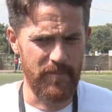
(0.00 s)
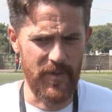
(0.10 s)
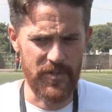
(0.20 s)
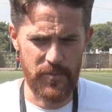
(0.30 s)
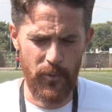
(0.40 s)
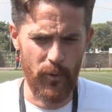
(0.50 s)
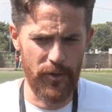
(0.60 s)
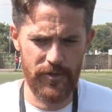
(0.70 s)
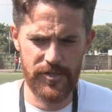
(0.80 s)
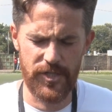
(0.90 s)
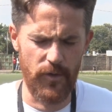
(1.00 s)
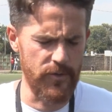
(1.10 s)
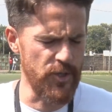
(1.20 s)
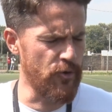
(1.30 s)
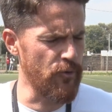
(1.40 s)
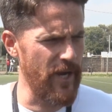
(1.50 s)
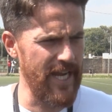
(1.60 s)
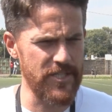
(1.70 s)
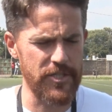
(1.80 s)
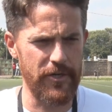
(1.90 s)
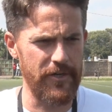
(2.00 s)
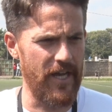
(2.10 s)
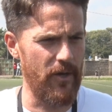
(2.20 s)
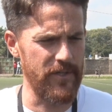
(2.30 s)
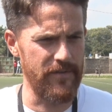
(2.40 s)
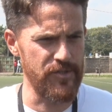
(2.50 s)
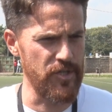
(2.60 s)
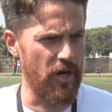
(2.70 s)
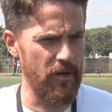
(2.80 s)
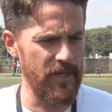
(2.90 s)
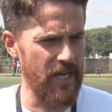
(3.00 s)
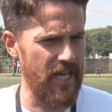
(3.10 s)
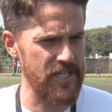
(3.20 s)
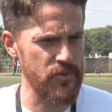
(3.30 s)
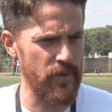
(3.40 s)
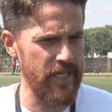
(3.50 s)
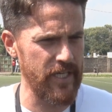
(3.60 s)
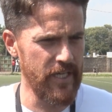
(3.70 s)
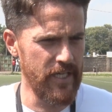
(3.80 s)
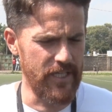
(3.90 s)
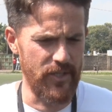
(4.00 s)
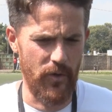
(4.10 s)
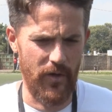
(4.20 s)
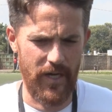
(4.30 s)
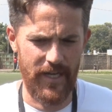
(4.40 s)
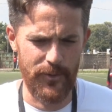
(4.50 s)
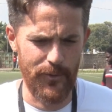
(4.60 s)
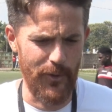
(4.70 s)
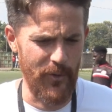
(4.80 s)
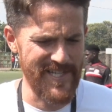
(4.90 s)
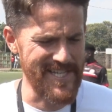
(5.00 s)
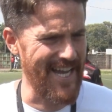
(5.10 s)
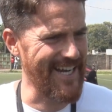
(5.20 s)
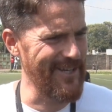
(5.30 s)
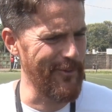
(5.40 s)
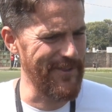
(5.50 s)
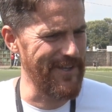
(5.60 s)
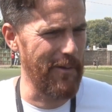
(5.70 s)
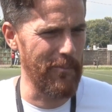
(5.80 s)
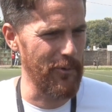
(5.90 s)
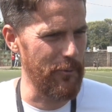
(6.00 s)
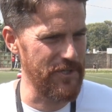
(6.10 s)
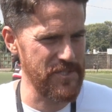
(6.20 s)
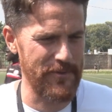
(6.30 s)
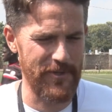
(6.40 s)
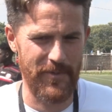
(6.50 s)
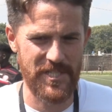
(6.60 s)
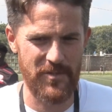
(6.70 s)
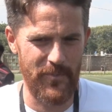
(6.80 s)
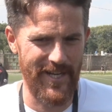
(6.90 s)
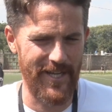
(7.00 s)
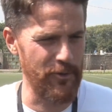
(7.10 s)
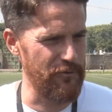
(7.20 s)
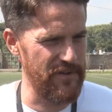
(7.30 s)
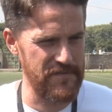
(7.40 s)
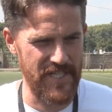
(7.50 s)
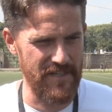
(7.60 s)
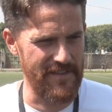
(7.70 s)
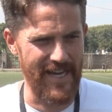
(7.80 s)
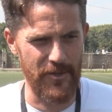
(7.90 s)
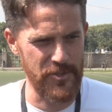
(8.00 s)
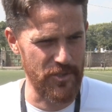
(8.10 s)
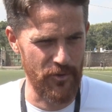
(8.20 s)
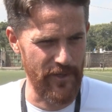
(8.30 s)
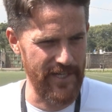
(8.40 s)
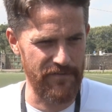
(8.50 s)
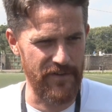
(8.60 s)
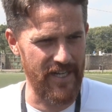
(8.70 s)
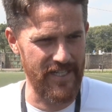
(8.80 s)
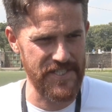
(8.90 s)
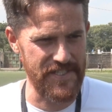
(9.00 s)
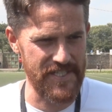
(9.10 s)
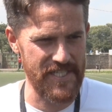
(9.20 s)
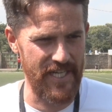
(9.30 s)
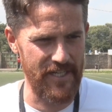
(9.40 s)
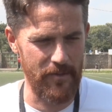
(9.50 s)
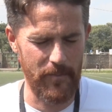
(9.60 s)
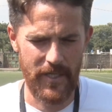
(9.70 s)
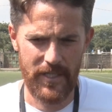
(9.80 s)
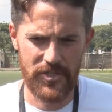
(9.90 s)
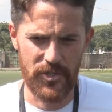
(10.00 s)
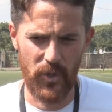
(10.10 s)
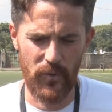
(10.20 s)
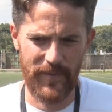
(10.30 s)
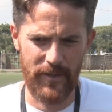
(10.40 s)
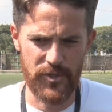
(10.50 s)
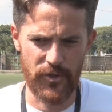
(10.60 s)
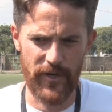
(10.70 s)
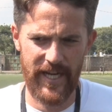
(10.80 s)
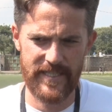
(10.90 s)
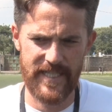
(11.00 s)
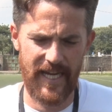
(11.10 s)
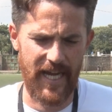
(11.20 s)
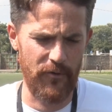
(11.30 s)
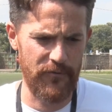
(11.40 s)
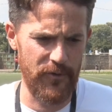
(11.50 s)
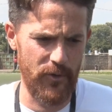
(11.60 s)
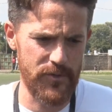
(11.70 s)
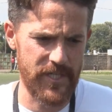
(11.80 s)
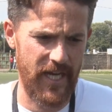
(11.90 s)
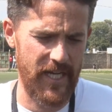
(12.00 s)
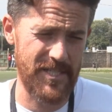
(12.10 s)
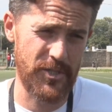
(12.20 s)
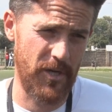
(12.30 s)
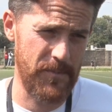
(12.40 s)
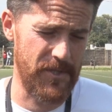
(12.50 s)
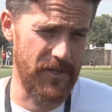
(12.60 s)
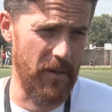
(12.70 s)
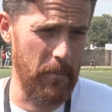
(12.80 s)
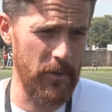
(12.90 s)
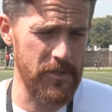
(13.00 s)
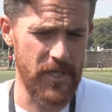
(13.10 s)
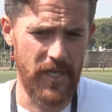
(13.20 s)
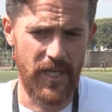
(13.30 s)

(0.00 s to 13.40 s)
the supporters, you know, it was a great turnout in the Derby last week. You know, I don't know exactly what the number was, but there must have been, I don't know, 15,000 Green fans in the stadium. So it was a great day out for those guys in terms of their numbers.